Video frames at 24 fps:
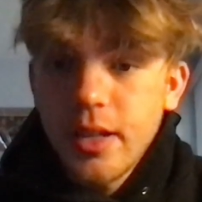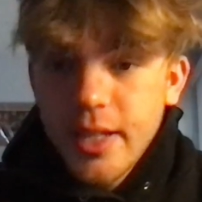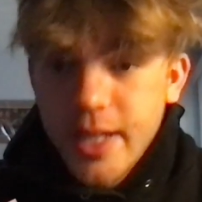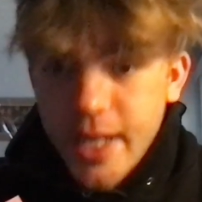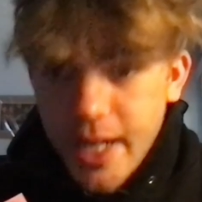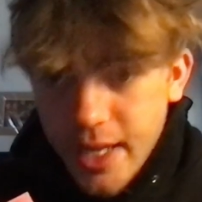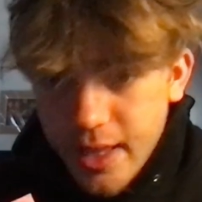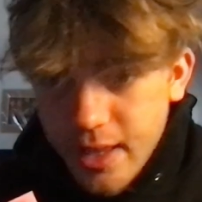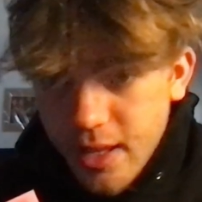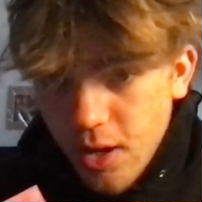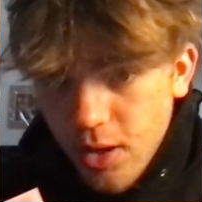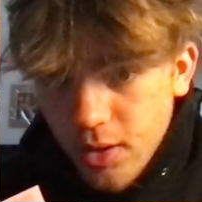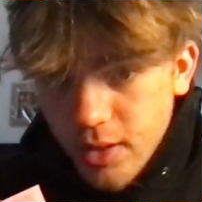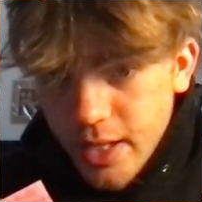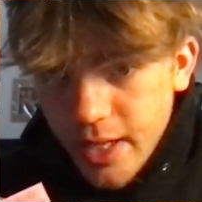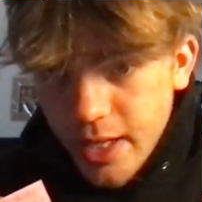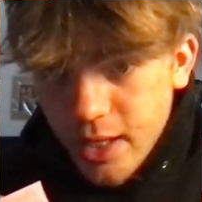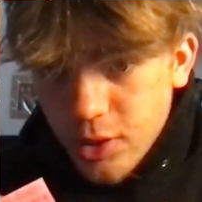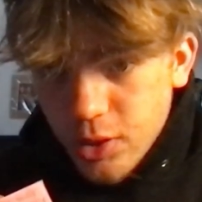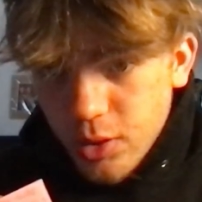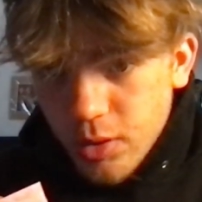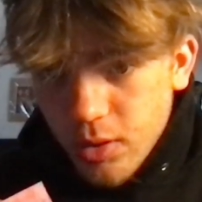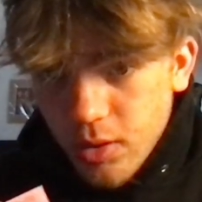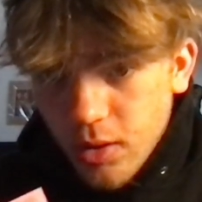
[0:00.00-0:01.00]
Getting that on the
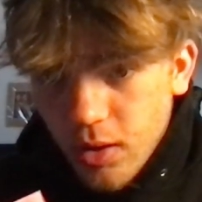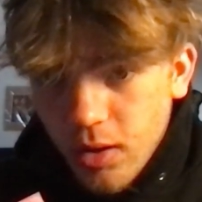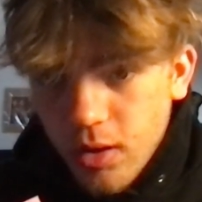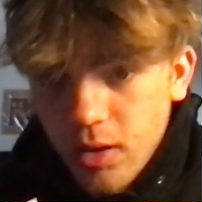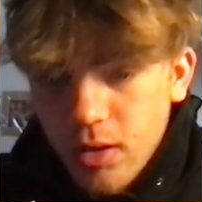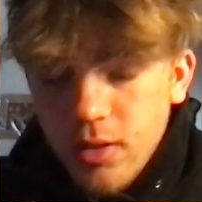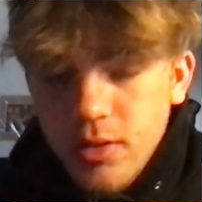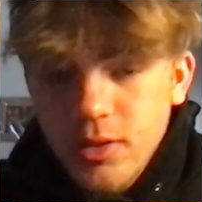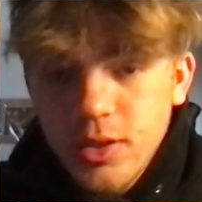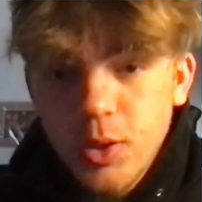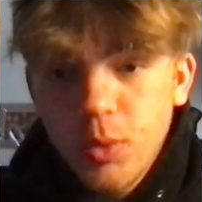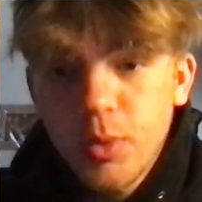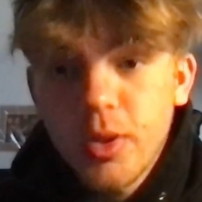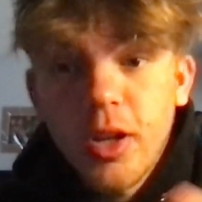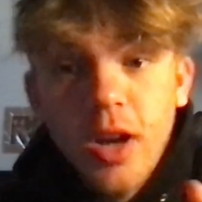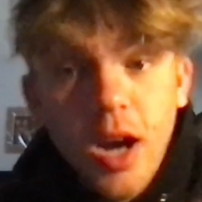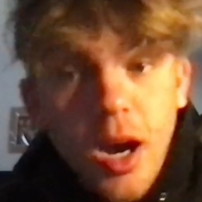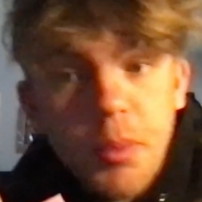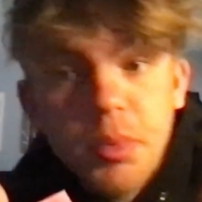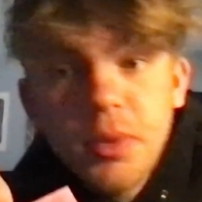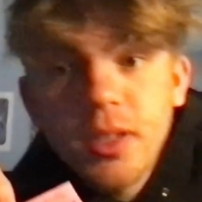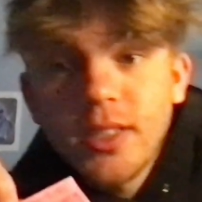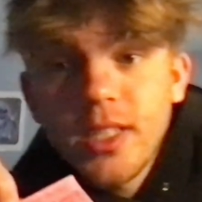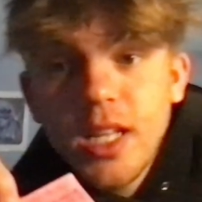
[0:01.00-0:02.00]
intro call, so when you
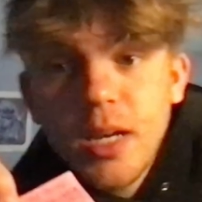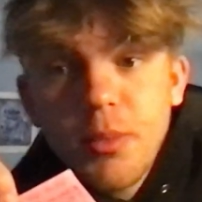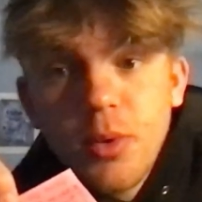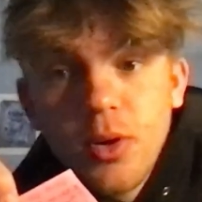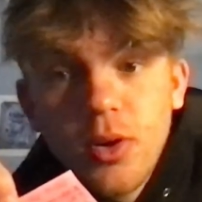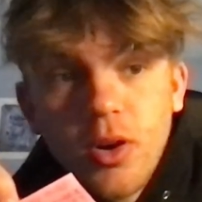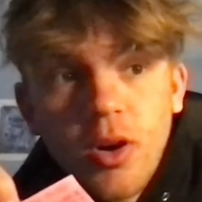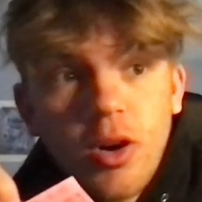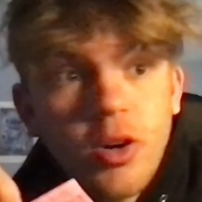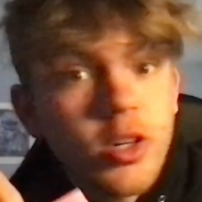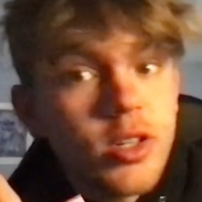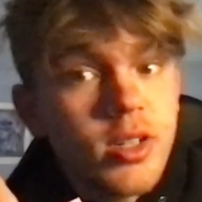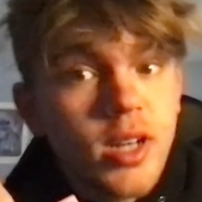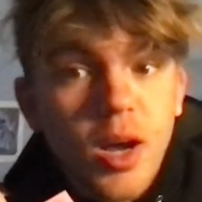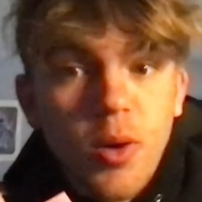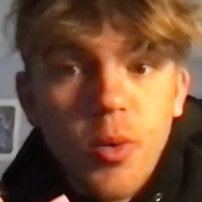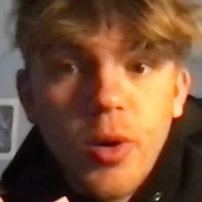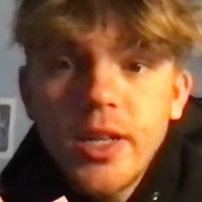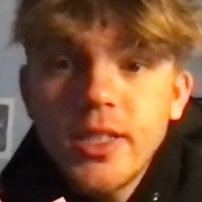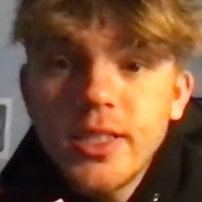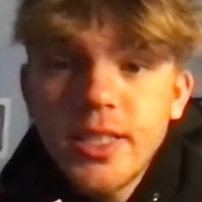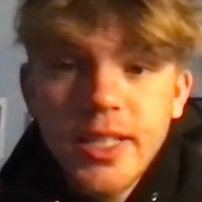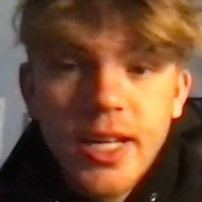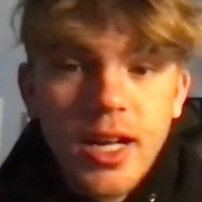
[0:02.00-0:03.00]
hop on the demo call, you're not
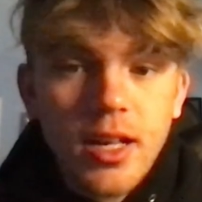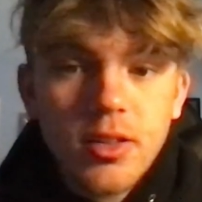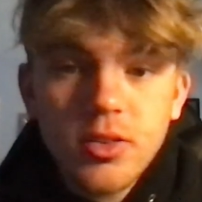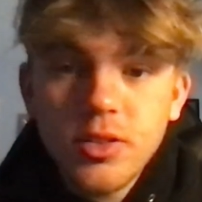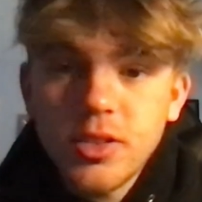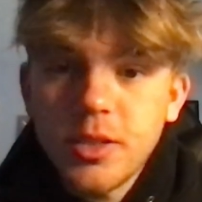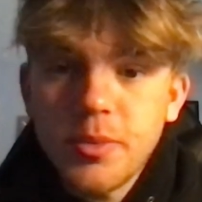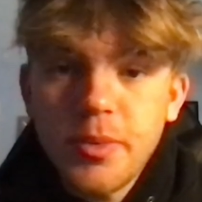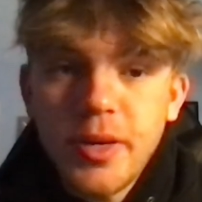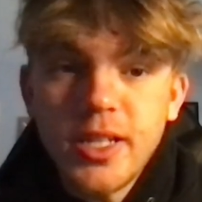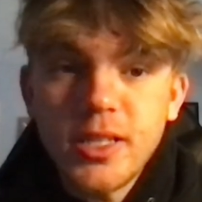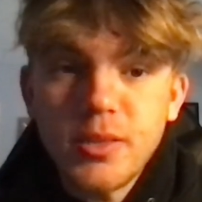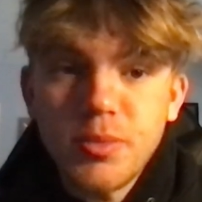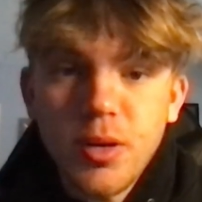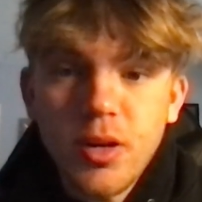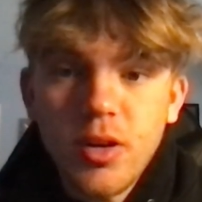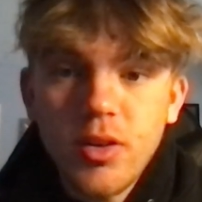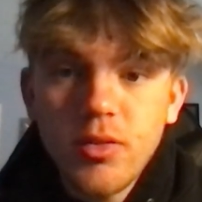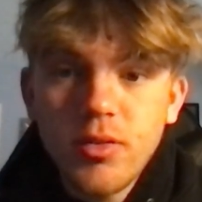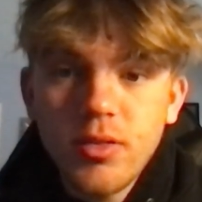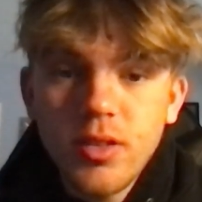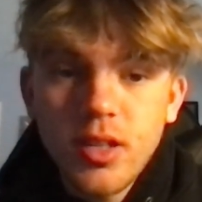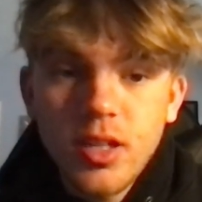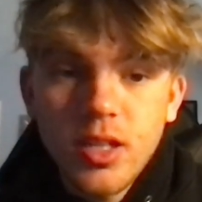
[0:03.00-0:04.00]
wasting calendar space,
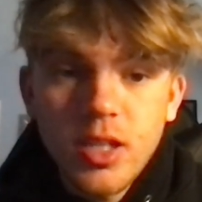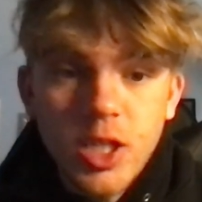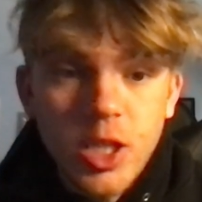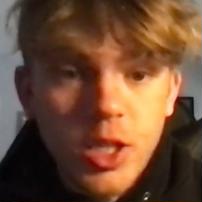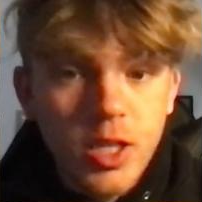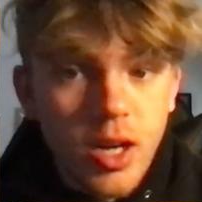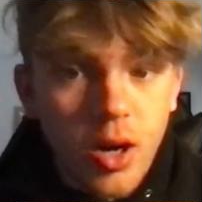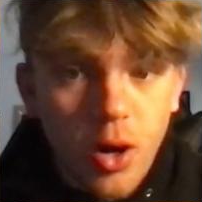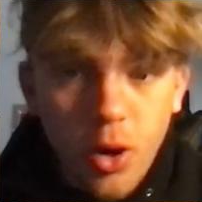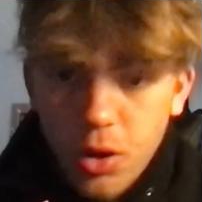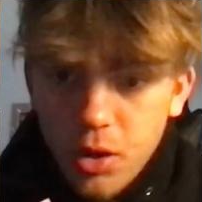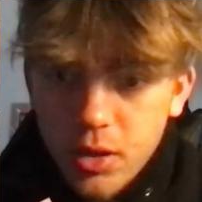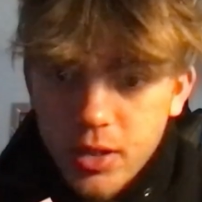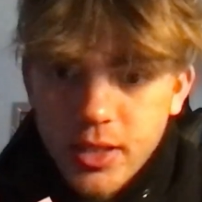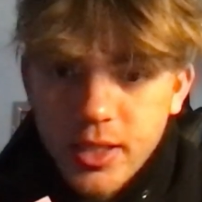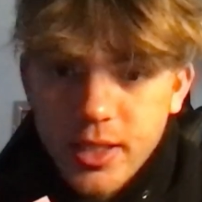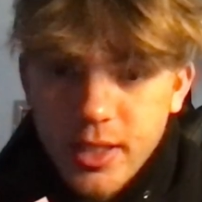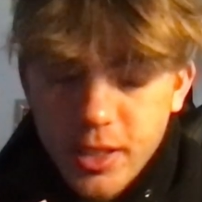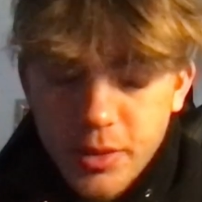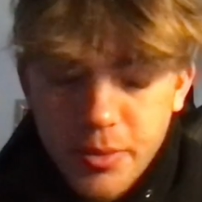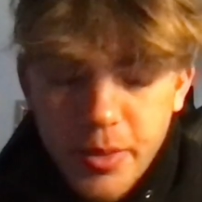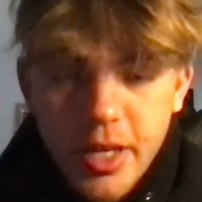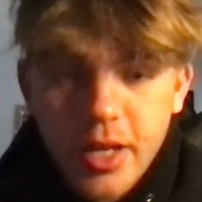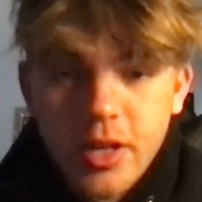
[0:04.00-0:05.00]
bro. You got all the
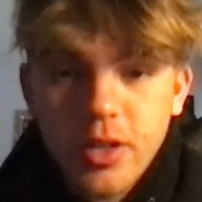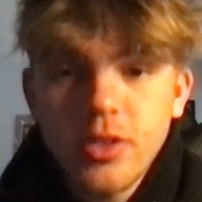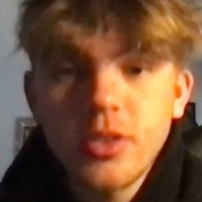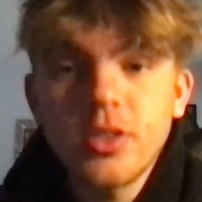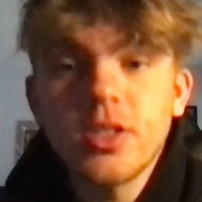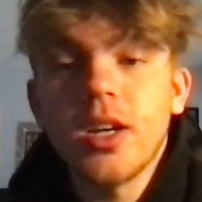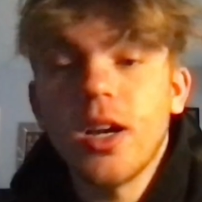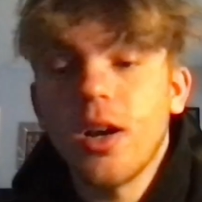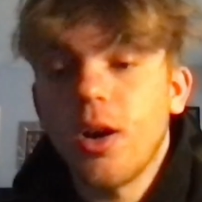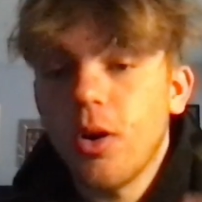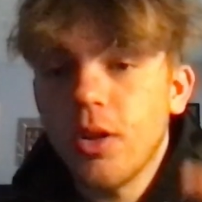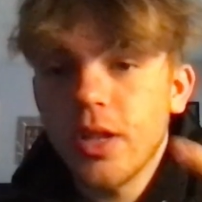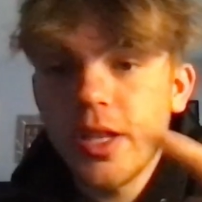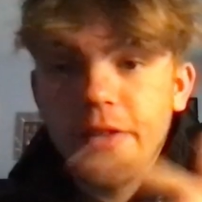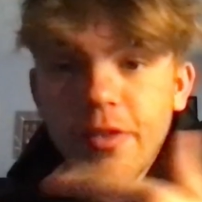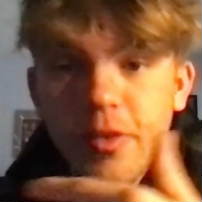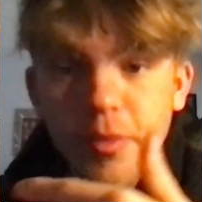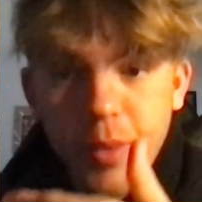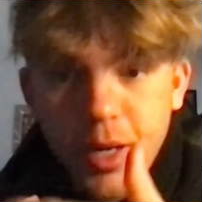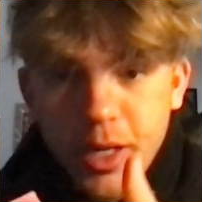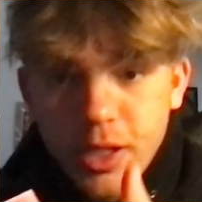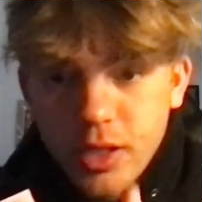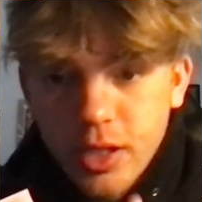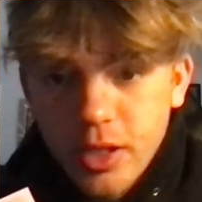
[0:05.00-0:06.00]
decision makers, you got all the
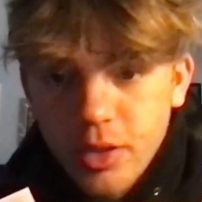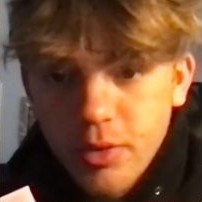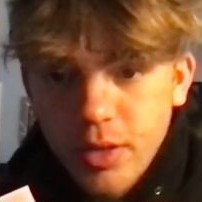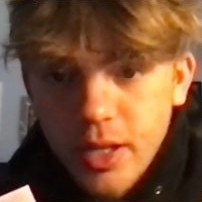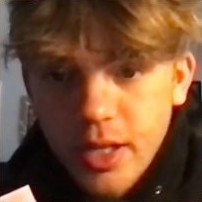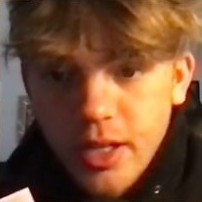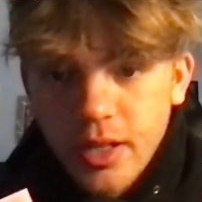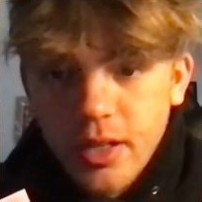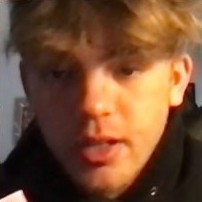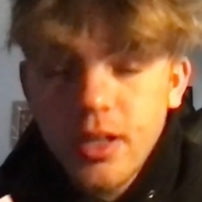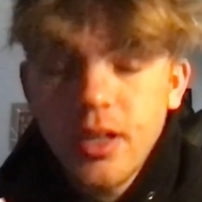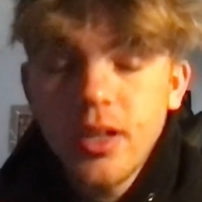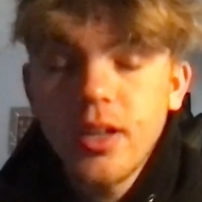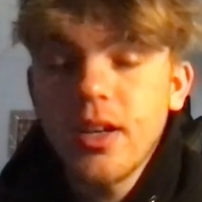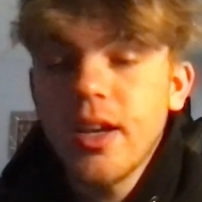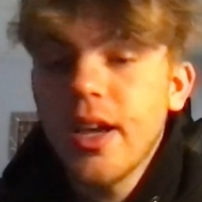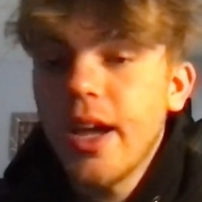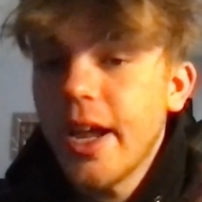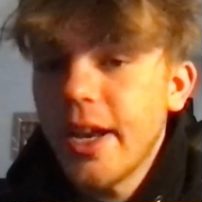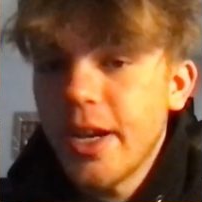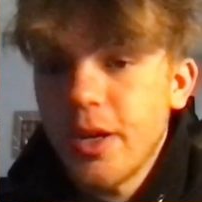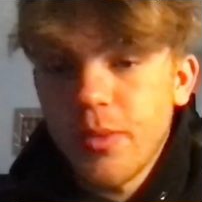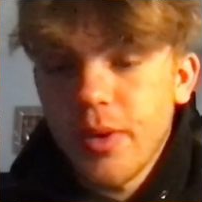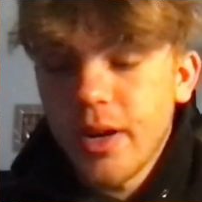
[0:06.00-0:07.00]
information that you need,
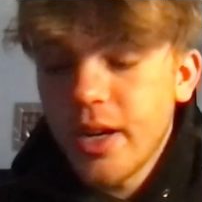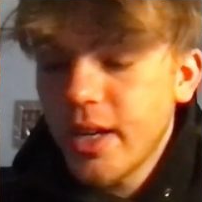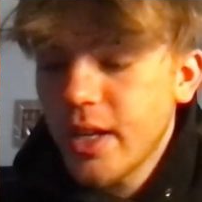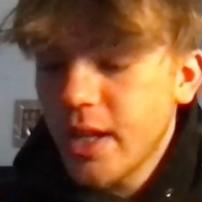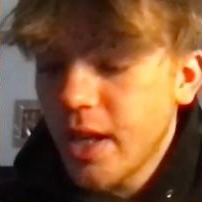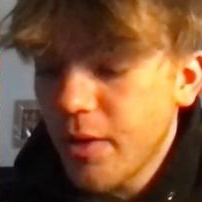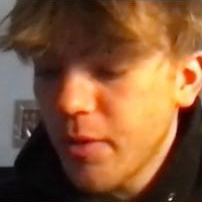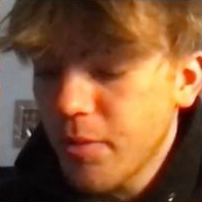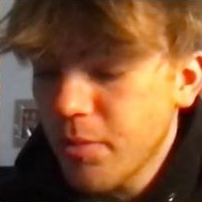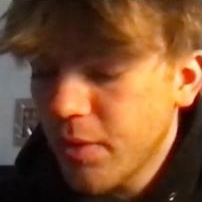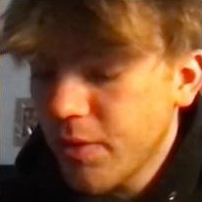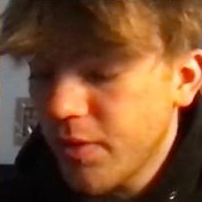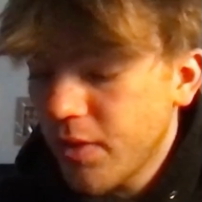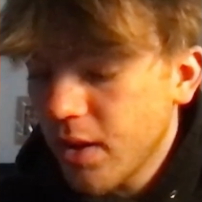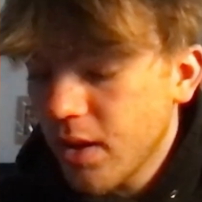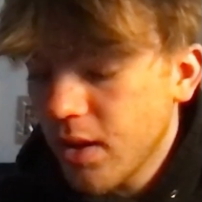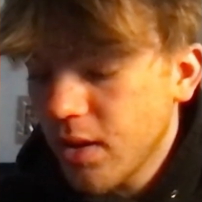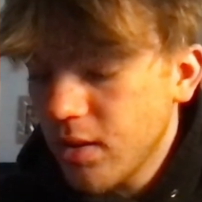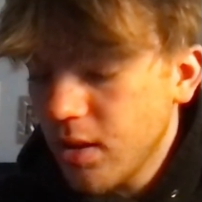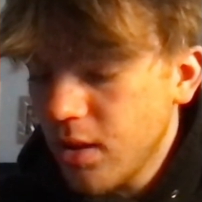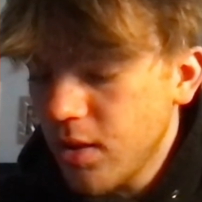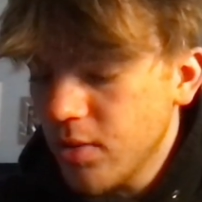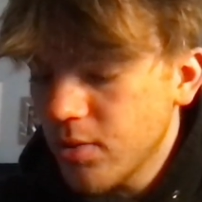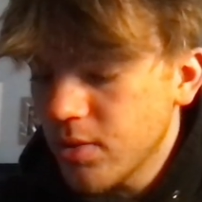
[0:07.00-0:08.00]
and you're ready to give them the fucking
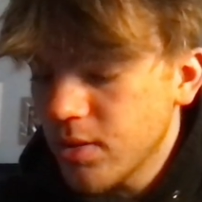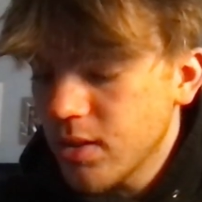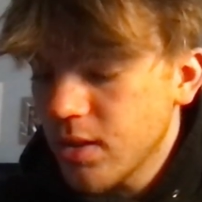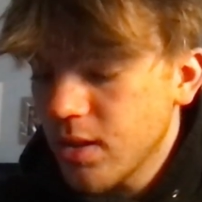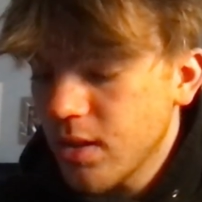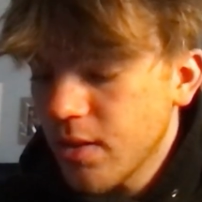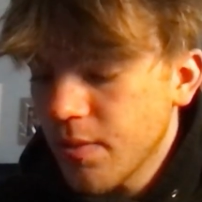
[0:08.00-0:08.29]
close.